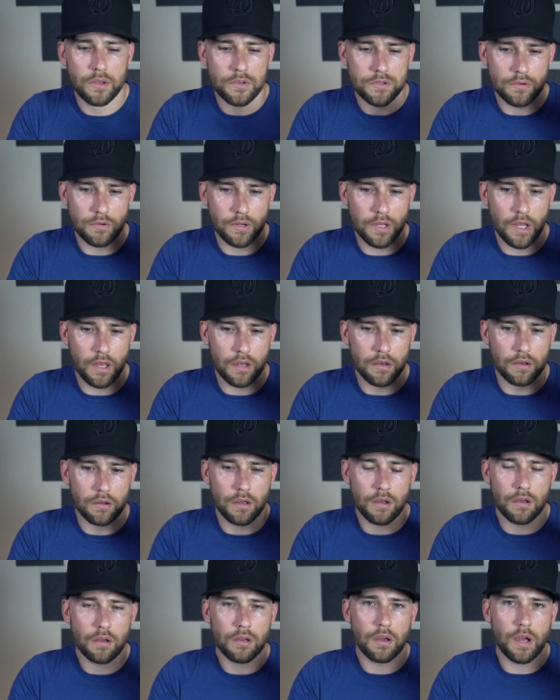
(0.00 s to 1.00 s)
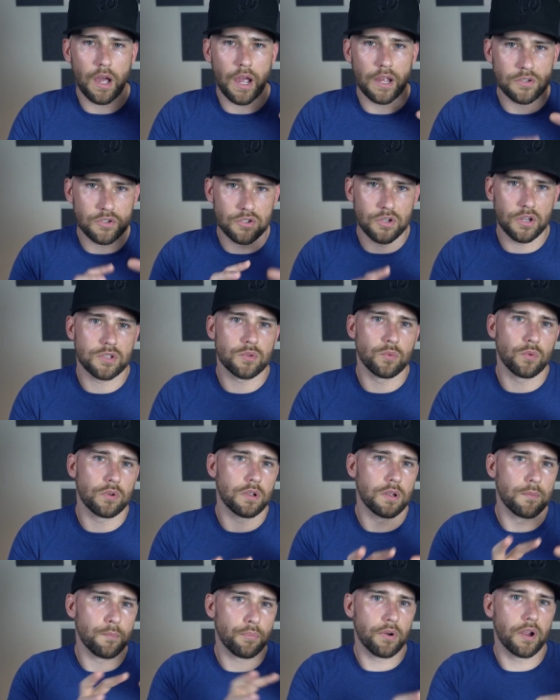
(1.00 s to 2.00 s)
So, again, I just want
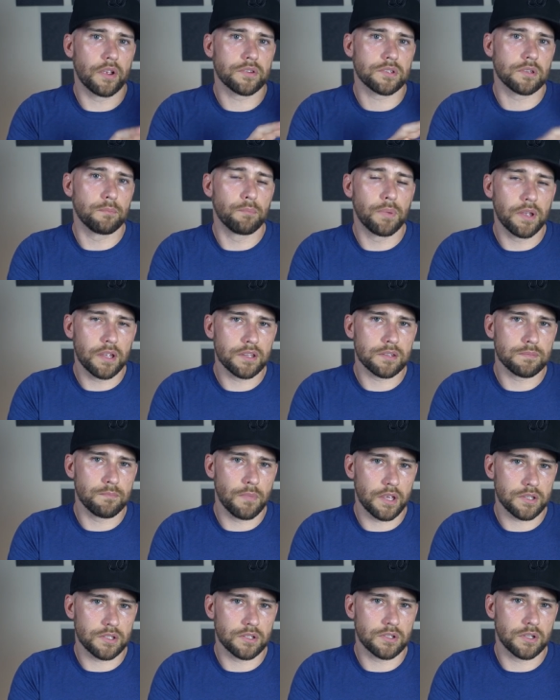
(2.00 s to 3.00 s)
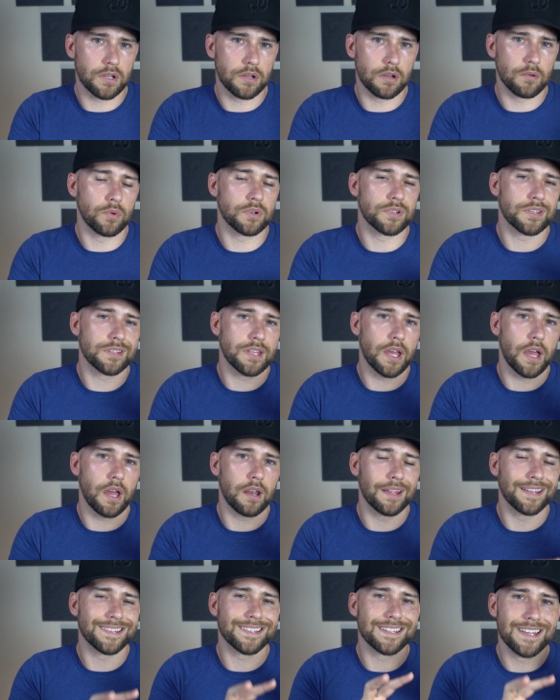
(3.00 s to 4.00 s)
to impress the biggest message here, which is
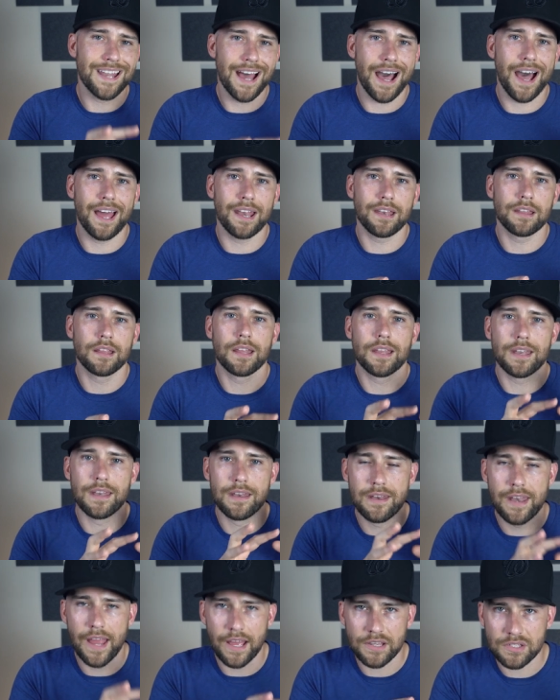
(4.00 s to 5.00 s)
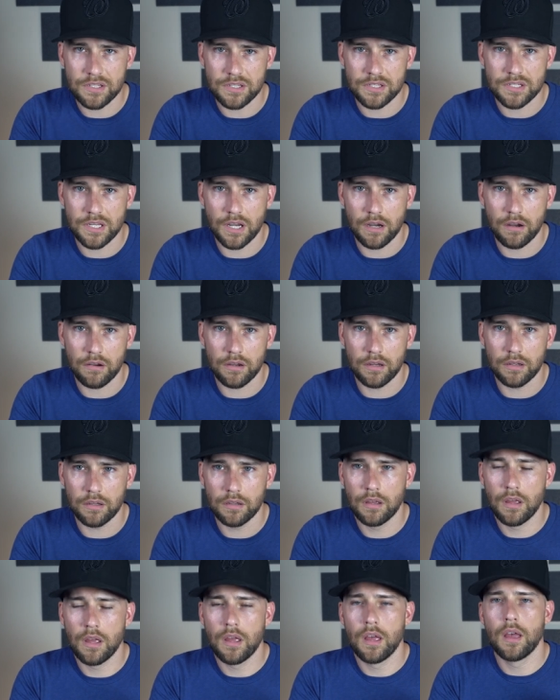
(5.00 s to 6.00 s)
that it's not
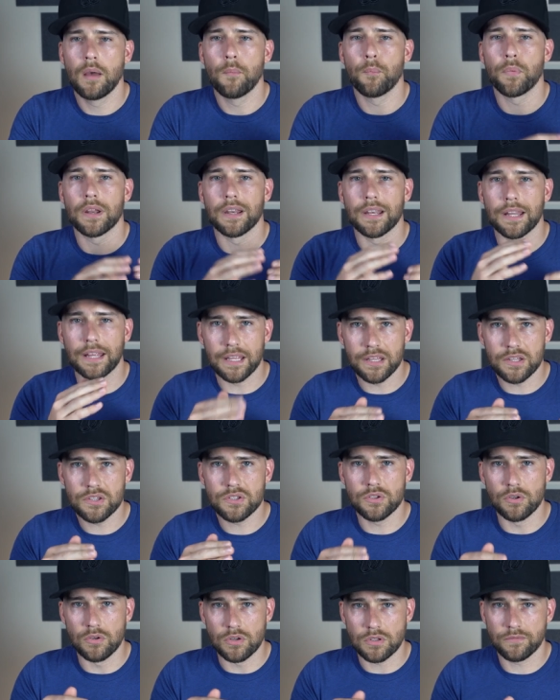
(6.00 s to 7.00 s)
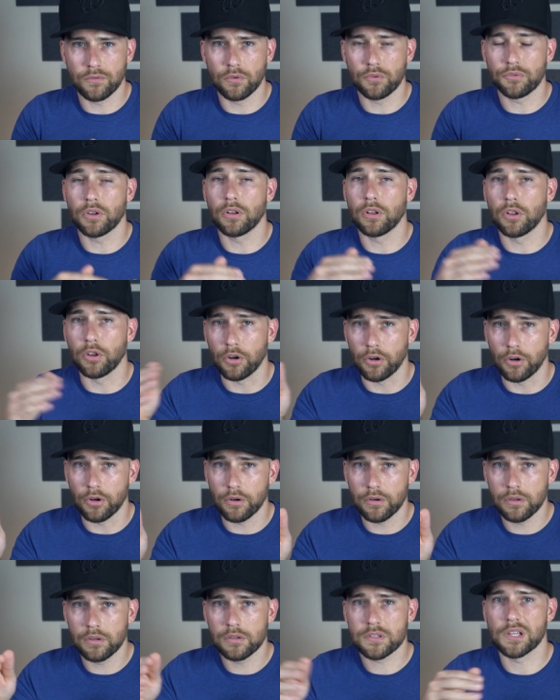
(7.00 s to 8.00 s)
necessary, but it is useful to
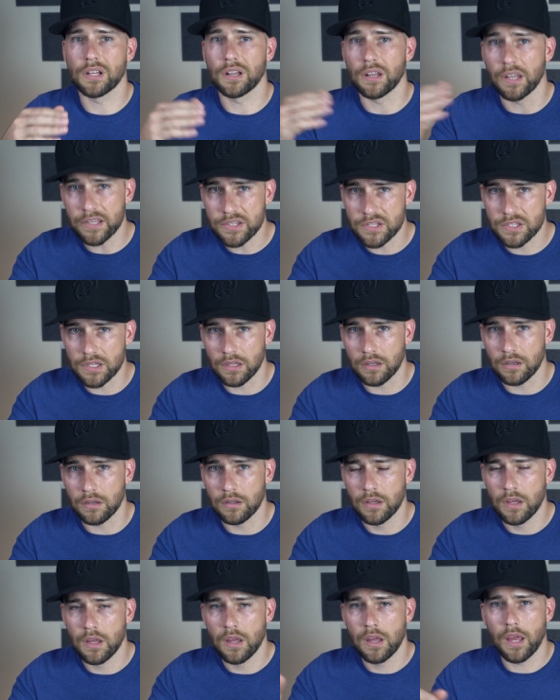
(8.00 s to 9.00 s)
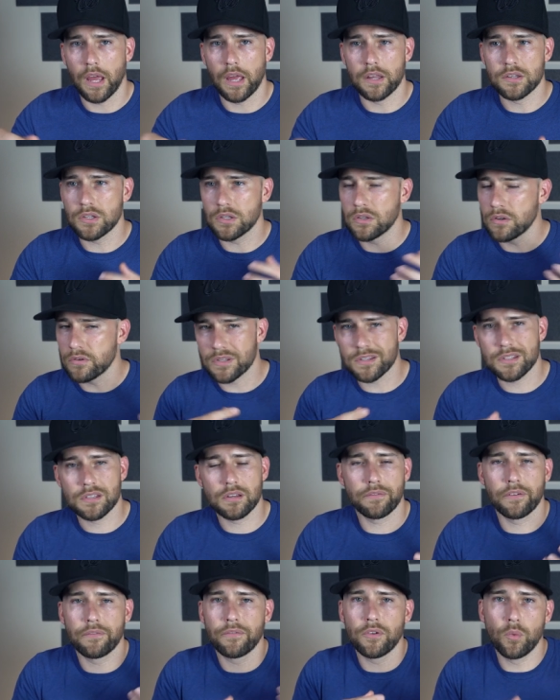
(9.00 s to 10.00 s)
learn, to listen, and to use the
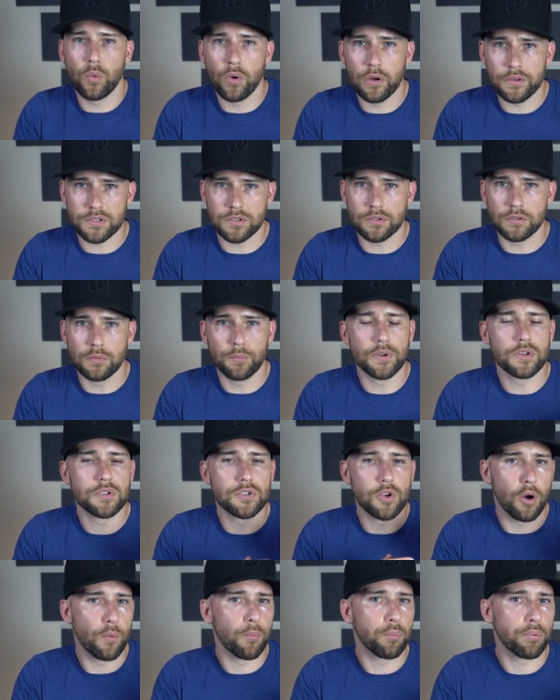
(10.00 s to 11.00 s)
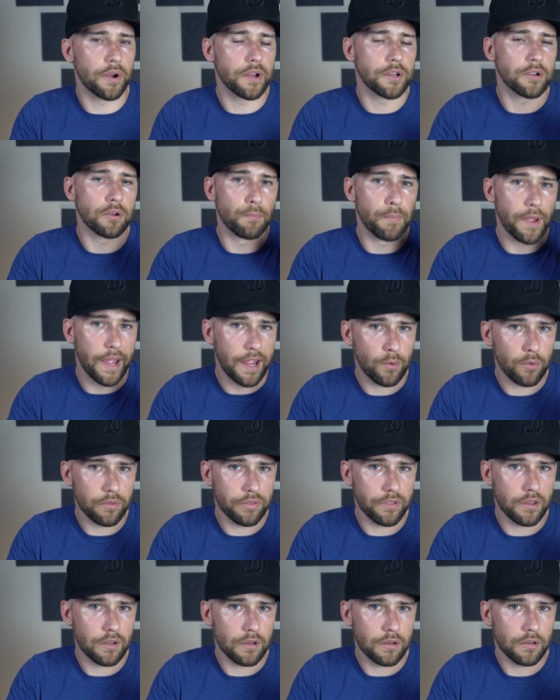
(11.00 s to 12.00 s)
stuff if you want to, but don't break your bank
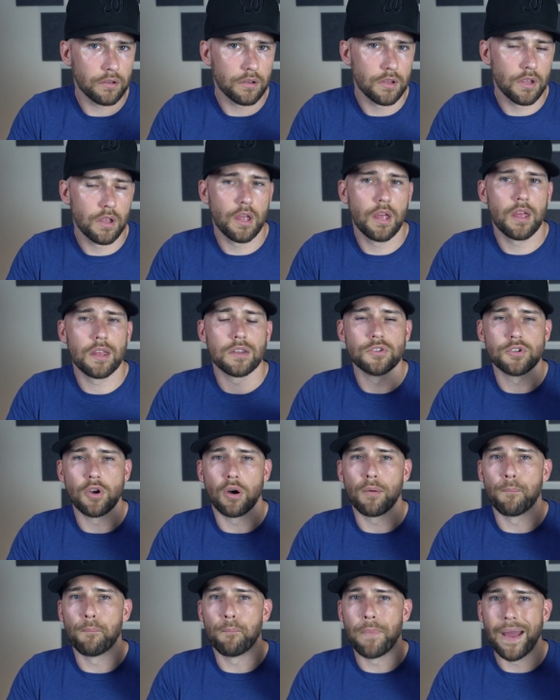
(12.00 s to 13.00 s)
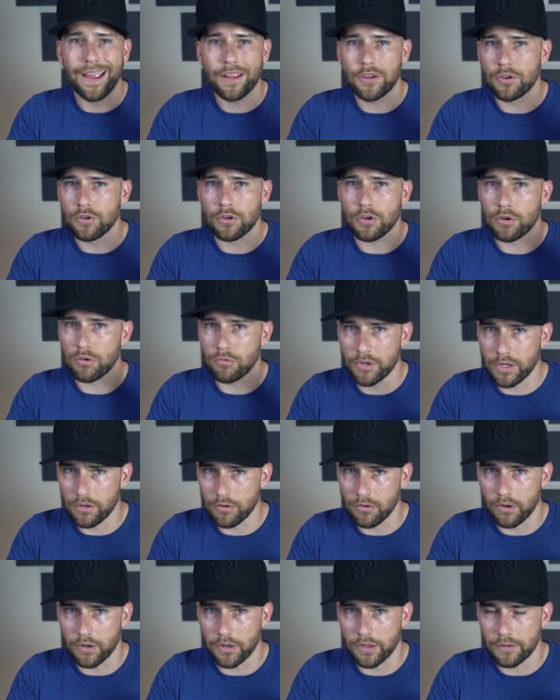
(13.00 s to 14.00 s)
with it. Don't bank your
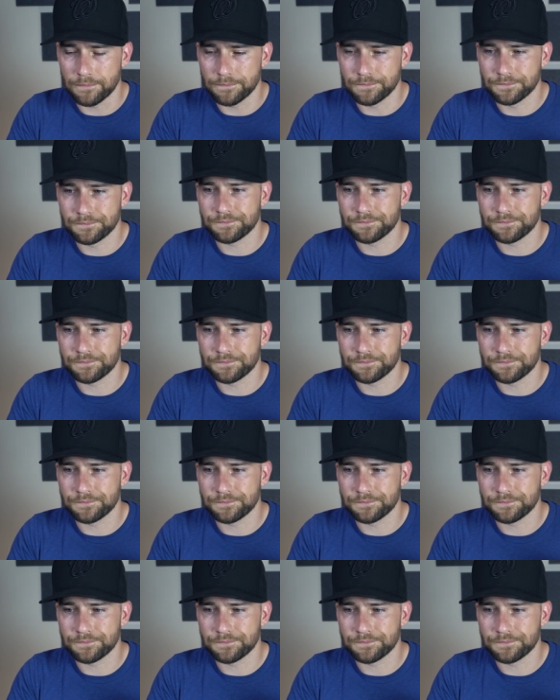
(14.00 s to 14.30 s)
career on it.